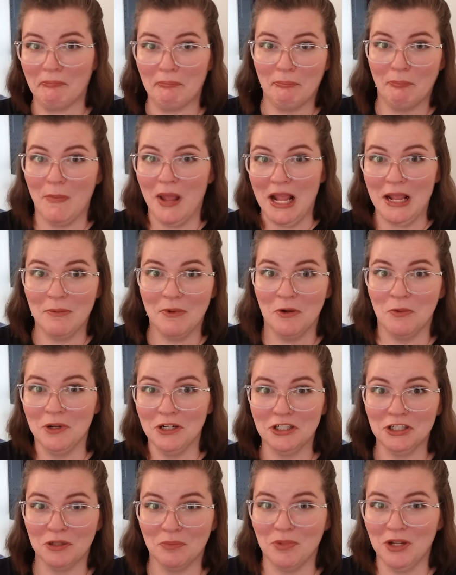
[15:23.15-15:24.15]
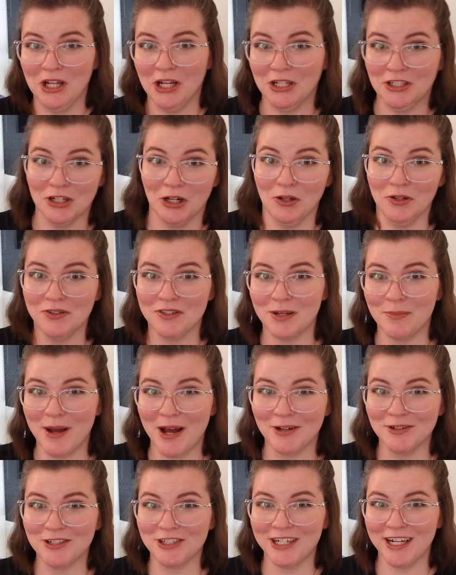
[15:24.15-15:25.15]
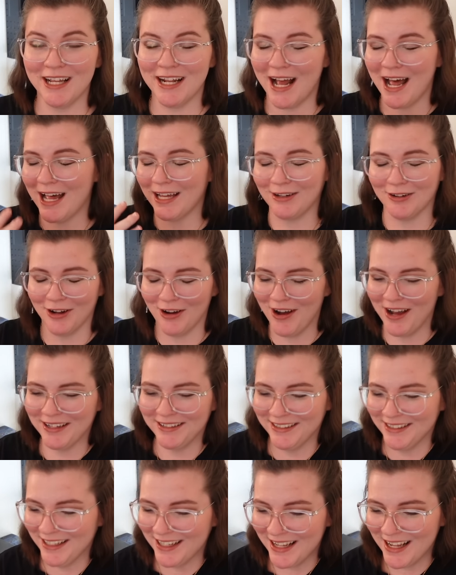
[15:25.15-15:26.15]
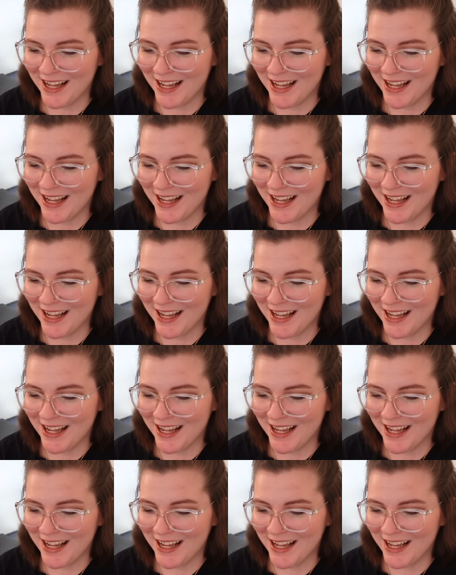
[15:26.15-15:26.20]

maybe we should be adults about shit? I don't know.